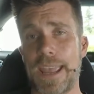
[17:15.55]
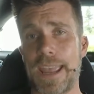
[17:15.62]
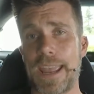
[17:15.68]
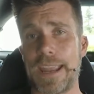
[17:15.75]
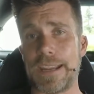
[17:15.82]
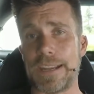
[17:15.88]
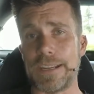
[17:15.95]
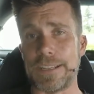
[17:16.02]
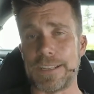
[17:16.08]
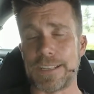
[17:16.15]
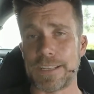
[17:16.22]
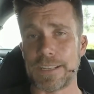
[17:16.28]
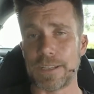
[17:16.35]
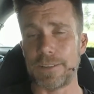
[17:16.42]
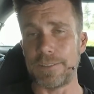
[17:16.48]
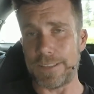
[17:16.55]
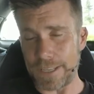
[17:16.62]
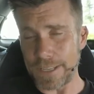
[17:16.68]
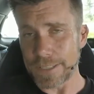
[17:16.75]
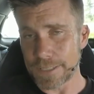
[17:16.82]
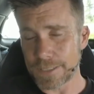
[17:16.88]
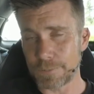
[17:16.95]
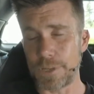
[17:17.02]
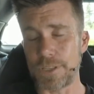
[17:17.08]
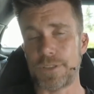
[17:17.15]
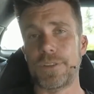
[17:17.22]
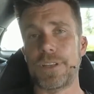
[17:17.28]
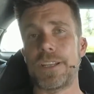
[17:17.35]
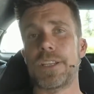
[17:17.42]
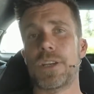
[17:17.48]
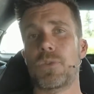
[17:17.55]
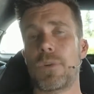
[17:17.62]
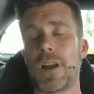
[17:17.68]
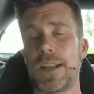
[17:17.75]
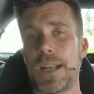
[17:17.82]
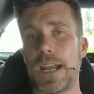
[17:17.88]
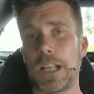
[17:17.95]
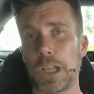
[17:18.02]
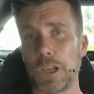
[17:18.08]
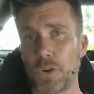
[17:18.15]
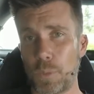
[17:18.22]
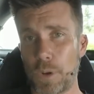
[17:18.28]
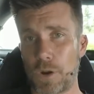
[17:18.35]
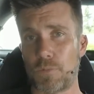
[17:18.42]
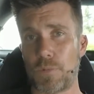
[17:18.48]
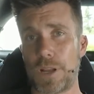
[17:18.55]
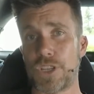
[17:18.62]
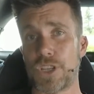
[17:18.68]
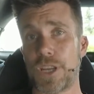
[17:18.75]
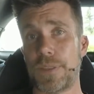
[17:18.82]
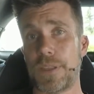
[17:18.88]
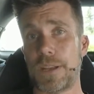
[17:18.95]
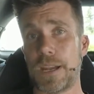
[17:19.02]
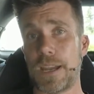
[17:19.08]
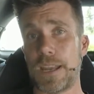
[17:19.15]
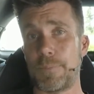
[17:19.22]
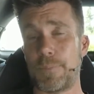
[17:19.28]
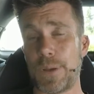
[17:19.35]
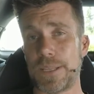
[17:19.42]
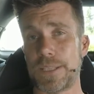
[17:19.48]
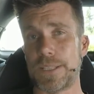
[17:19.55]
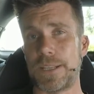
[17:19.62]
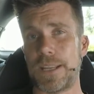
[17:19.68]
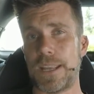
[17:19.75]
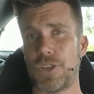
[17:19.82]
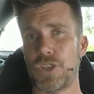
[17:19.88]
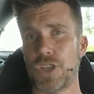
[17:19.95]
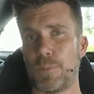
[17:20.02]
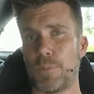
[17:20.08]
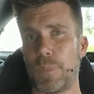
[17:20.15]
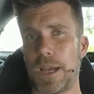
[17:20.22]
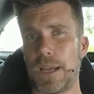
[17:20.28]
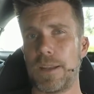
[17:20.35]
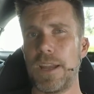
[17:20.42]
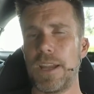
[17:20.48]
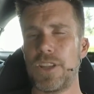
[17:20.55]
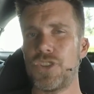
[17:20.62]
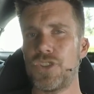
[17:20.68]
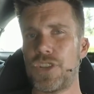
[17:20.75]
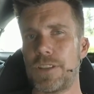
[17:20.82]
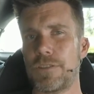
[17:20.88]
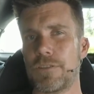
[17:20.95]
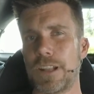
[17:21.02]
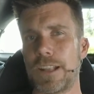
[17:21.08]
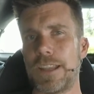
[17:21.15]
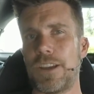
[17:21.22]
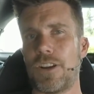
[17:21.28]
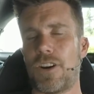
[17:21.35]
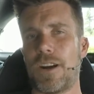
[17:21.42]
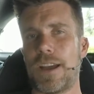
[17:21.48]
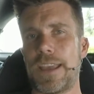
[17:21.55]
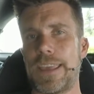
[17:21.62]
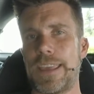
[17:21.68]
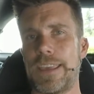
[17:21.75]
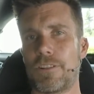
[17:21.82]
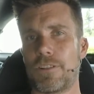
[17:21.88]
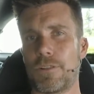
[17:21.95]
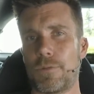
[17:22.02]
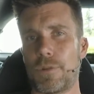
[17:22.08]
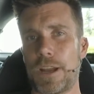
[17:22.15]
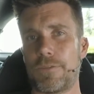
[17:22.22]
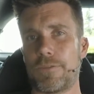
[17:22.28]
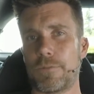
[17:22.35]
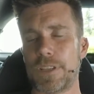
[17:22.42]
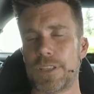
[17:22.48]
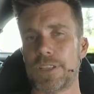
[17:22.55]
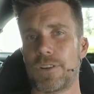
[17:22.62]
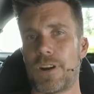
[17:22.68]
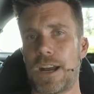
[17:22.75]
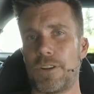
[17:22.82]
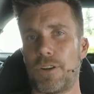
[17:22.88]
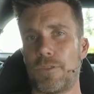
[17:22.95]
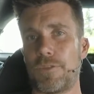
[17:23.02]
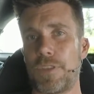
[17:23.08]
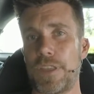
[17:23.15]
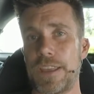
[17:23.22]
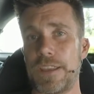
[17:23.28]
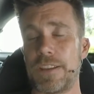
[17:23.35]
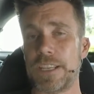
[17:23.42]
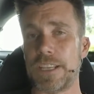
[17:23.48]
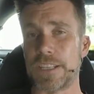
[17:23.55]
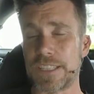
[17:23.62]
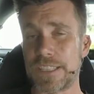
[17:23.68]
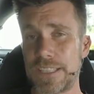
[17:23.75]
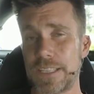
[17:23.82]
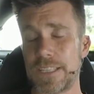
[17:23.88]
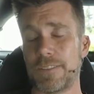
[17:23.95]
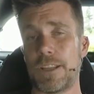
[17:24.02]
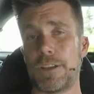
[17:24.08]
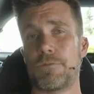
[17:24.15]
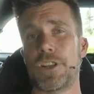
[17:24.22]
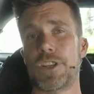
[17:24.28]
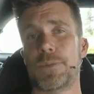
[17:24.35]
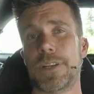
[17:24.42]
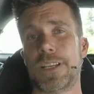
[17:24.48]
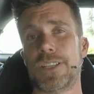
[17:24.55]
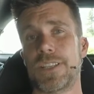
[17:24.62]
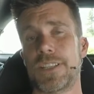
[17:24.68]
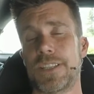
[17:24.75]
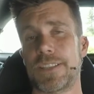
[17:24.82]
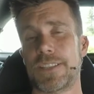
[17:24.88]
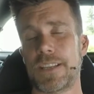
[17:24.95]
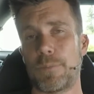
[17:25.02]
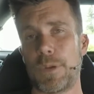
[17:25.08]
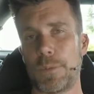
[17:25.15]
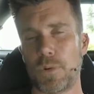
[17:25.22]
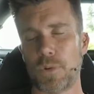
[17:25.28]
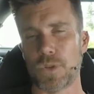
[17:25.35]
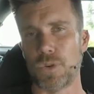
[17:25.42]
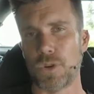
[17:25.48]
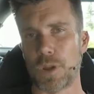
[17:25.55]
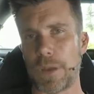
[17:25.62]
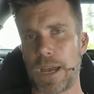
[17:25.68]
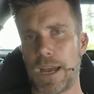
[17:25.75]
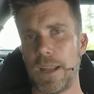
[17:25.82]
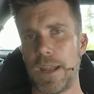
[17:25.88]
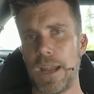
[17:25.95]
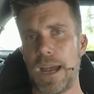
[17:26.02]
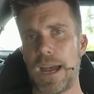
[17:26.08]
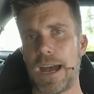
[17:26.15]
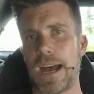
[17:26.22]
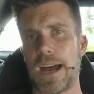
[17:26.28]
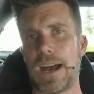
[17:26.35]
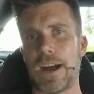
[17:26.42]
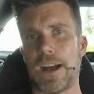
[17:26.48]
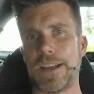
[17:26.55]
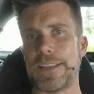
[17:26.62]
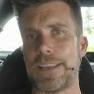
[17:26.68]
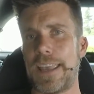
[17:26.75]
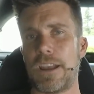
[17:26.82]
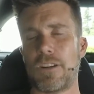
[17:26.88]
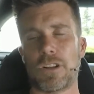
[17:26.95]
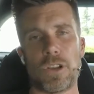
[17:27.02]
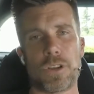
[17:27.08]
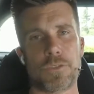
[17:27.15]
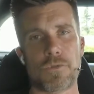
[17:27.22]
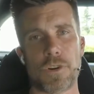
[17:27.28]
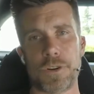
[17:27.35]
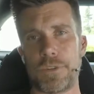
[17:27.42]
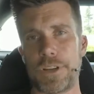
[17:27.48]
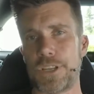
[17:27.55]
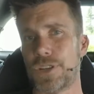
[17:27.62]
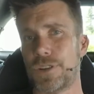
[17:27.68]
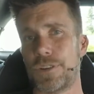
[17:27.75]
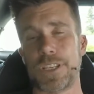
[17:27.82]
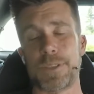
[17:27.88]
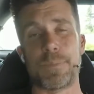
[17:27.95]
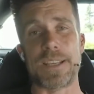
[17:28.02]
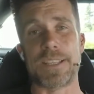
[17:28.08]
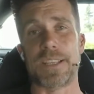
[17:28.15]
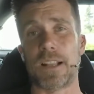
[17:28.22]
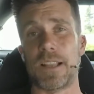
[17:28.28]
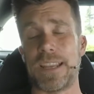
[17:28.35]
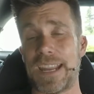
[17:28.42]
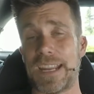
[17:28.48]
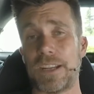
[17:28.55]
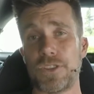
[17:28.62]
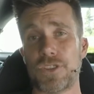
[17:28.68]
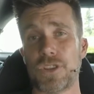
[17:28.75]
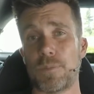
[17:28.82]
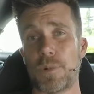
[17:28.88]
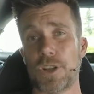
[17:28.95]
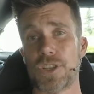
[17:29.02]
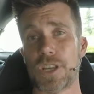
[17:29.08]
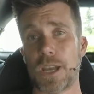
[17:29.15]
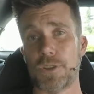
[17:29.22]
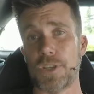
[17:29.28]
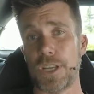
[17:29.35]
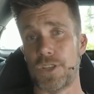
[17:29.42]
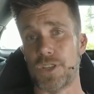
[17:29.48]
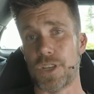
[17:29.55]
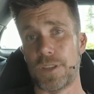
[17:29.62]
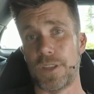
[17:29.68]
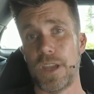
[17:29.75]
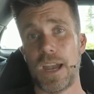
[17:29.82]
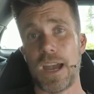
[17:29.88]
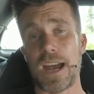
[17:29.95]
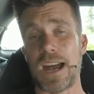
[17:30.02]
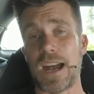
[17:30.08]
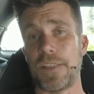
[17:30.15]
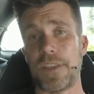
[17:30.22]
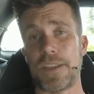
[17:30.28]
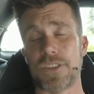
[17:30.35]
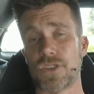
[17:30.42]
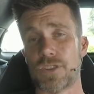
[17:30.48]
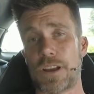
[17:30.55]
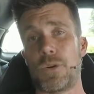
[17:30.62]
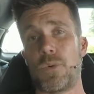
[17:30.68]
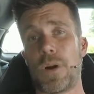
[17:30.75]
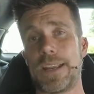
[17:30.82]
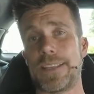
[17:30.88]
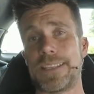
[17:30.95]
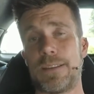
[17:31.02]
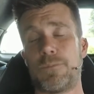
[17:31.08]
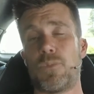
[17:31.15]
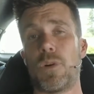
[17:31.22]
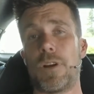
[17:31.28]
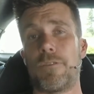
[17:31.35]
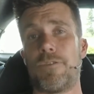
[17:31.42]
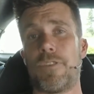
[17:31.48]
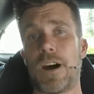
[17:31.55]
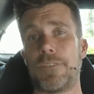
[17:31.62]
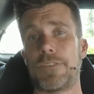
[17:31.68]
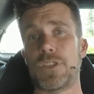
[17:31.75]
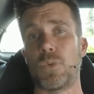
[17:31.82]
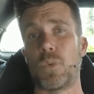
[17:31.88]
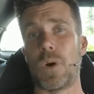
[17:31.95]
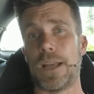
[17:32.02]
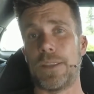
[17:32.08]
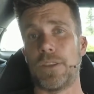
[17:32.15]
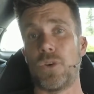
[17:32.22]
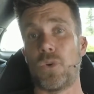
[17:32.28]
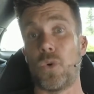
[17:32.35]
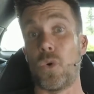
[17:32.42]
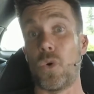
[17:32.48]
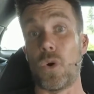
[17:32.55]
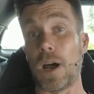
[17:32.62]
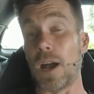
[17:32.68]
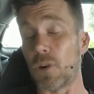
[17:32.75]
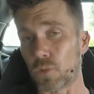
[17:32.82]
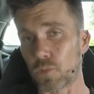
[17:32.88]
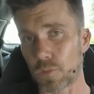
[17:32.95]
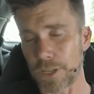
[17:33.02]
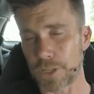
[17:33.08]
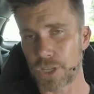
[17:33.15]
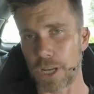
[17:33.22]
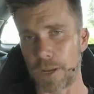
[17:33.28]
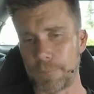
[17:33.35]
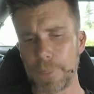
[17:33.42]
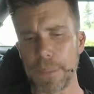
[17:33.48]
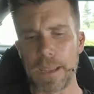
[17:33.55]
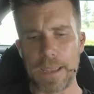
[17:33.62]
And yes, we do need to run a little bit richer than a piston engine, but generally I err away from the side of the excessively rich mixtures that some people talk about. Uh, I hear a lot of rotary tuners, basically any turbocharged engine, uh, they're straight away ten point five to one or richer.